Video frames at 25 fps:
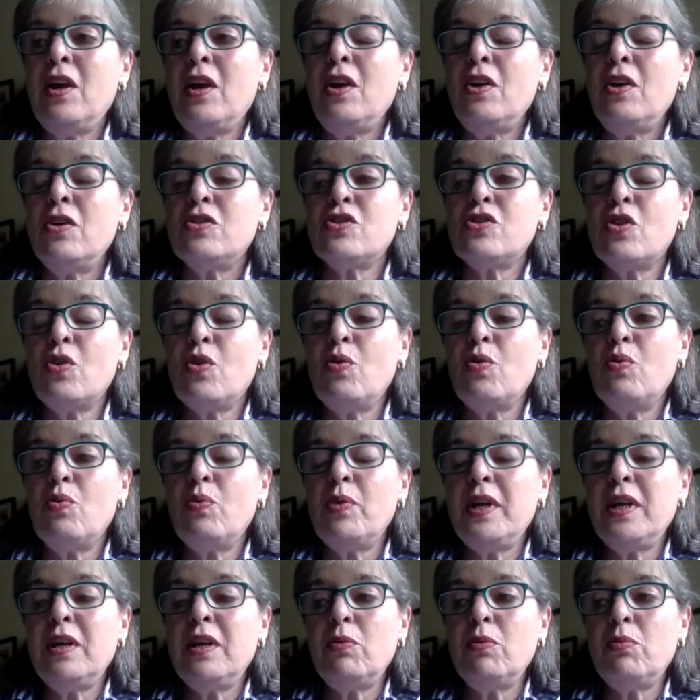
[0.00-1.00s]
So
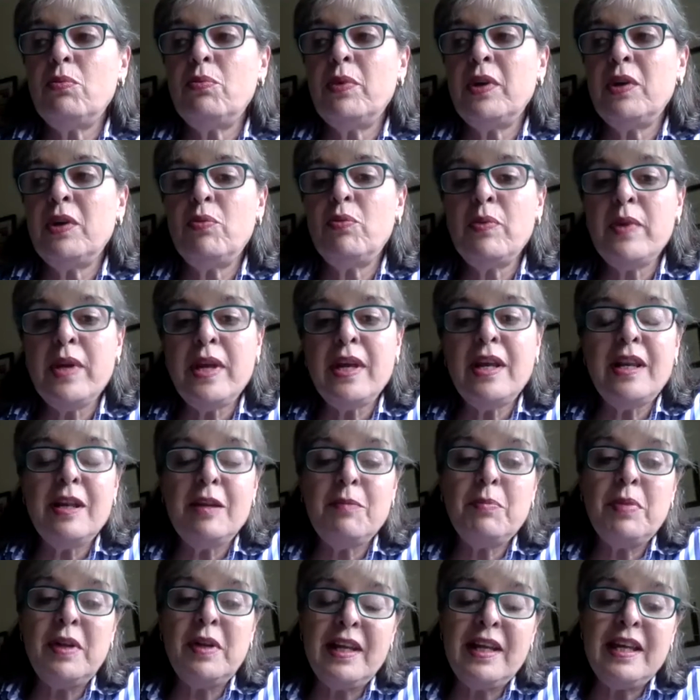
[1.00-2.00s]
we really
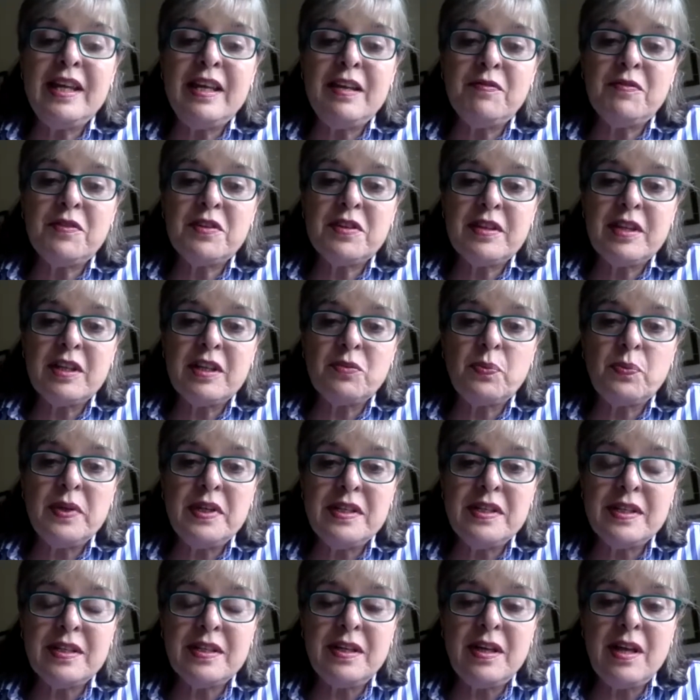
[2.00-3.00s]
believed that we
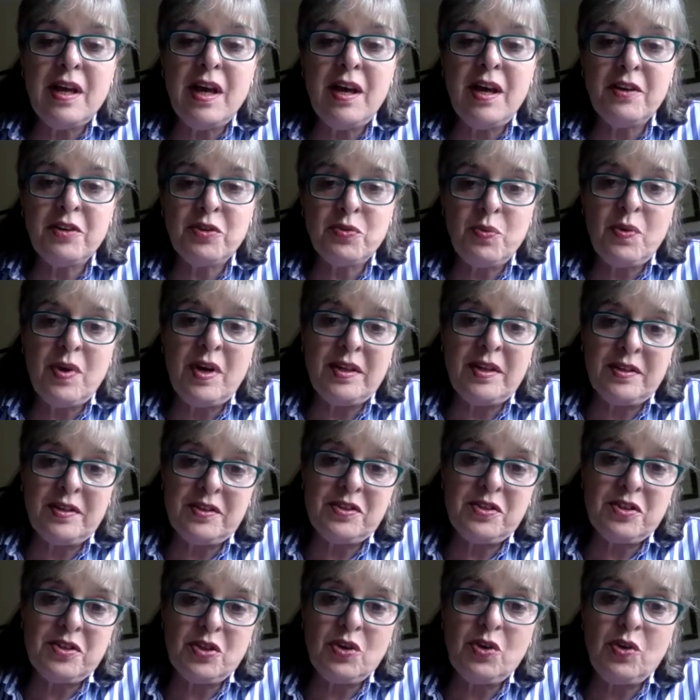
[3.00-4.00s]
did not want
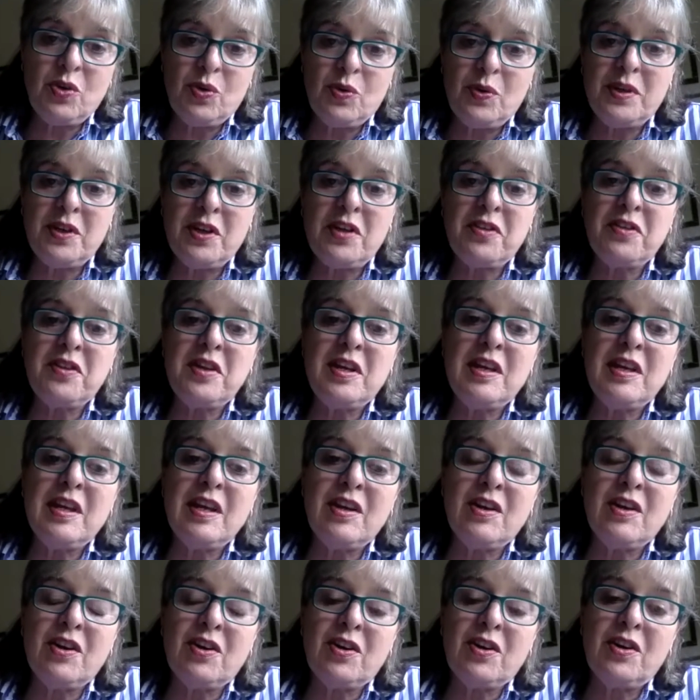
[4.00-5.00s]
to go another
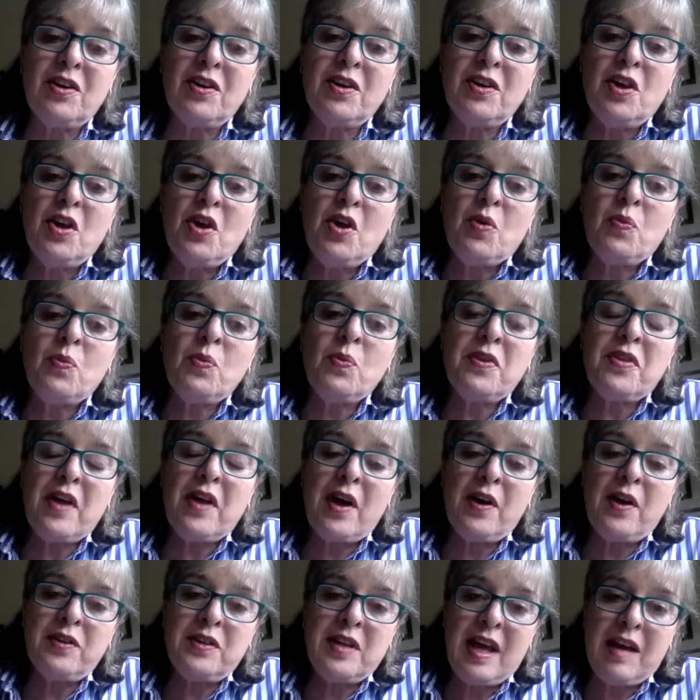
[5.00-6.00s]
year
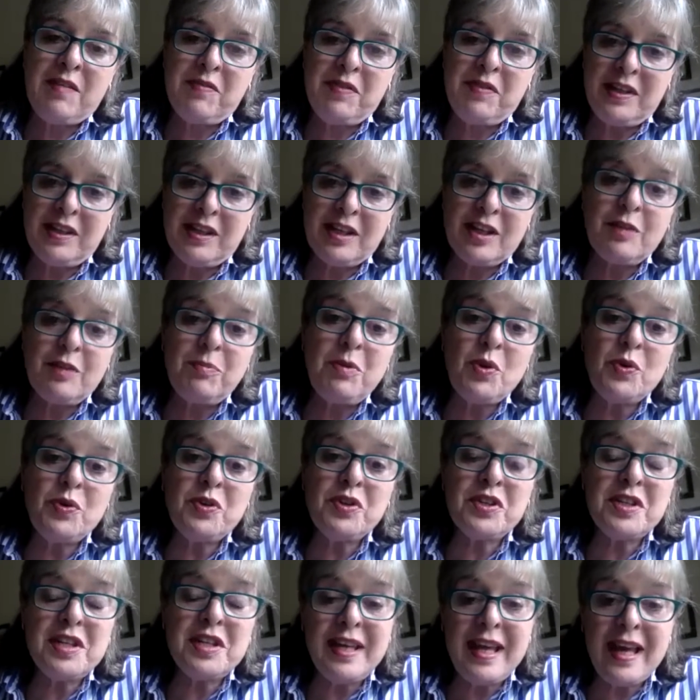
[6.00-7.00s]
without having the
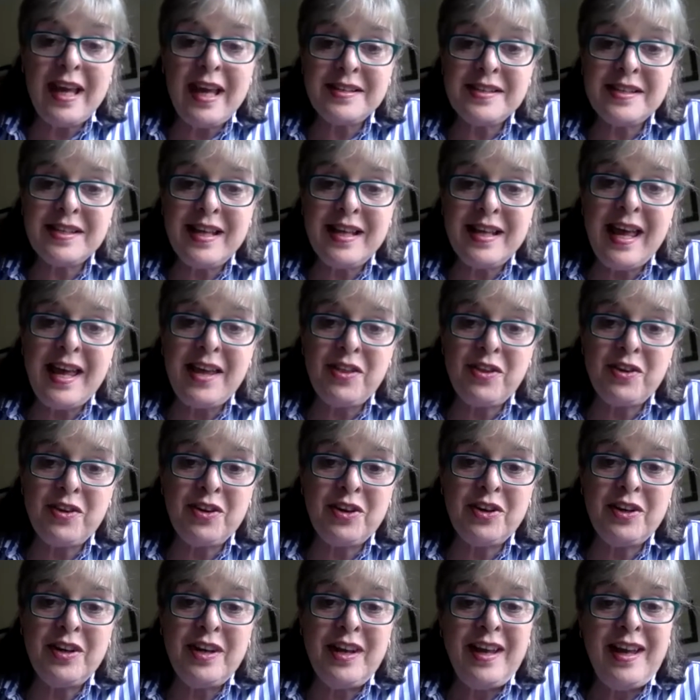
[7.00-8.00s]
community get
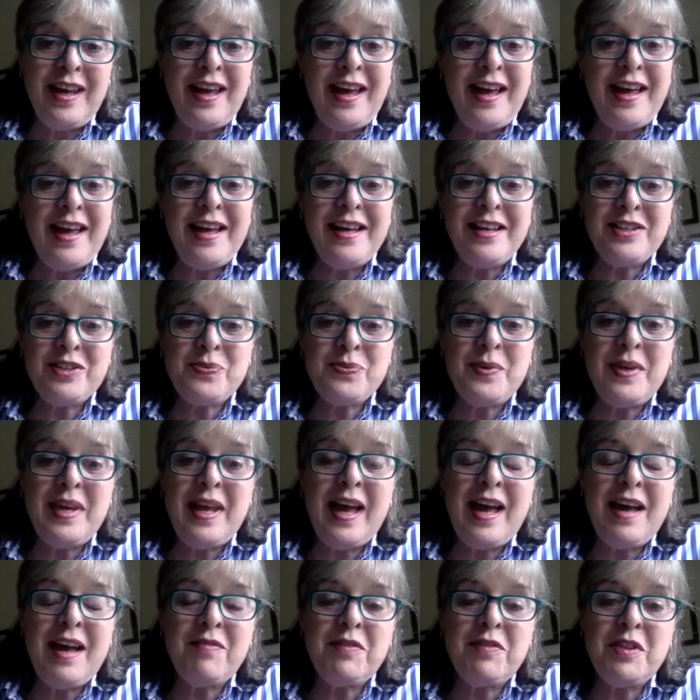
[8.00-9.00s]
together as we
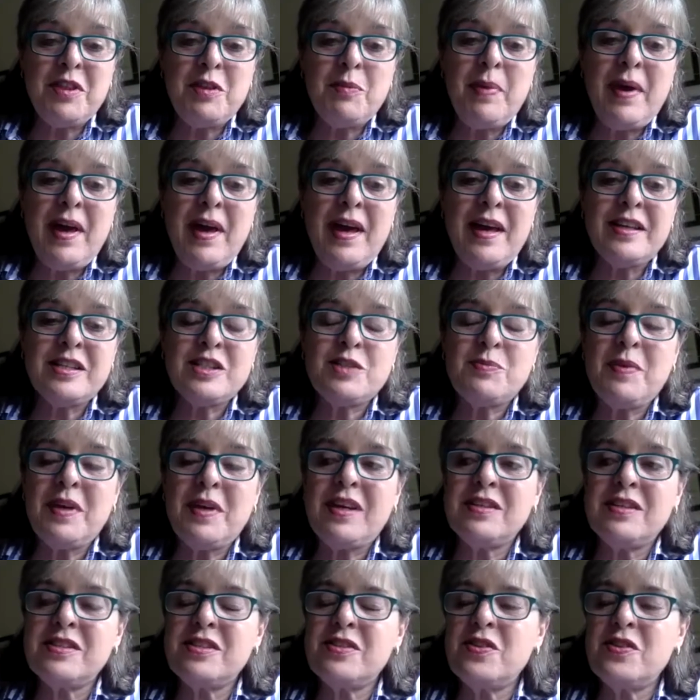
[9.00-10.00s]
have in the past,
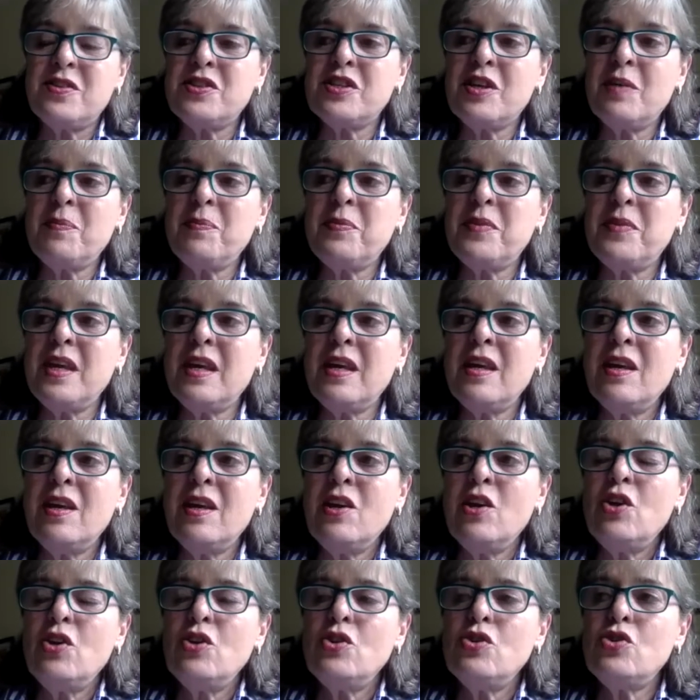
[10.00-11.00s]
because there is something
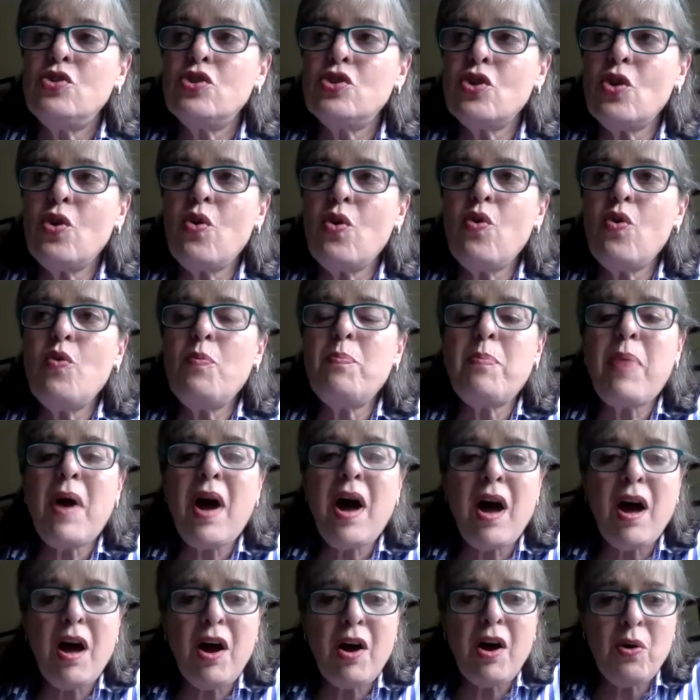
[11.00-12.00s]
so
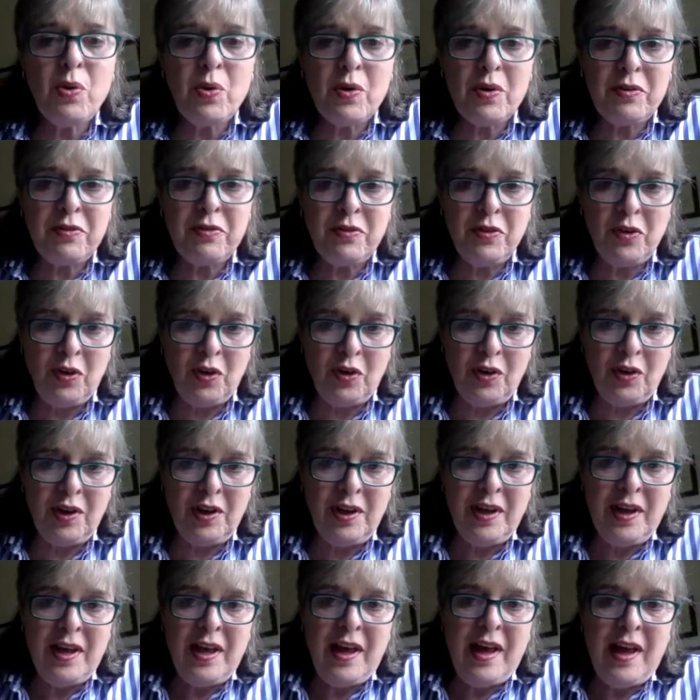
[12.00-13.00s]
powerful
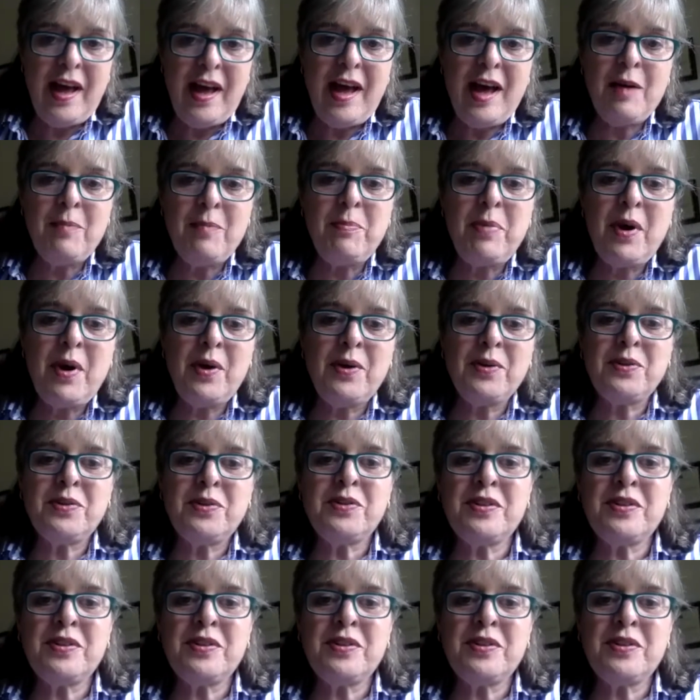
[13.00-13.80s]
about